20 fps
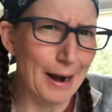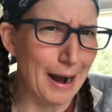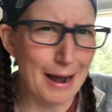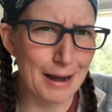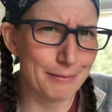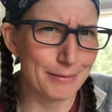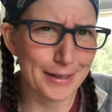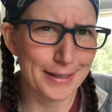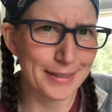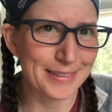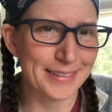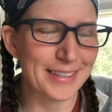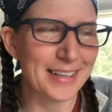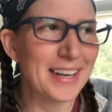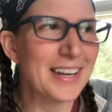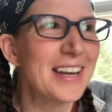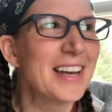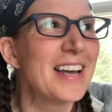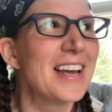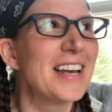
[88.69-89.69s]
obviously.
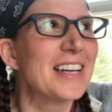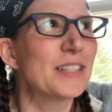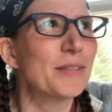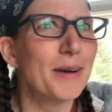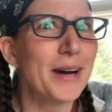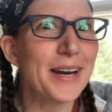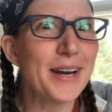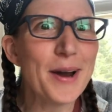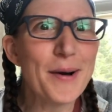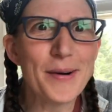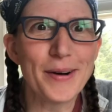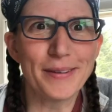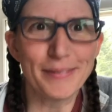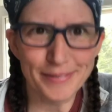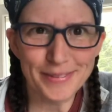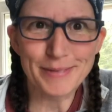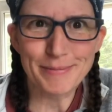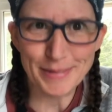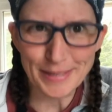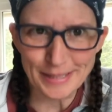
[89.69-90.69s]
So I know
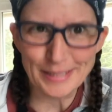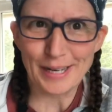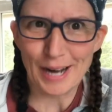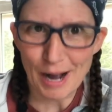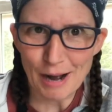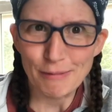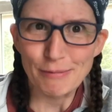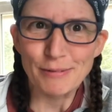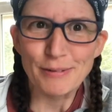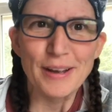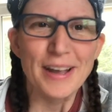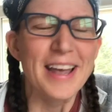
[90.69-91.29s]
some stuff.